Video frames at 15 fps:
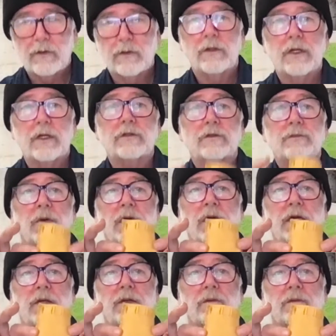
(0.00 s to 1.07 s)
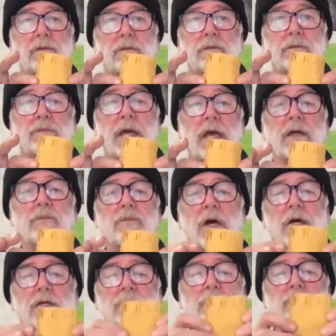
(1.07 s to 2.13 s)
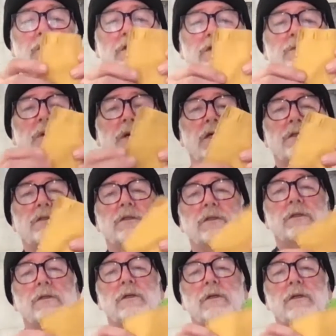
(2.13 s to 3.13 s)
There's my bag of possibles, but it's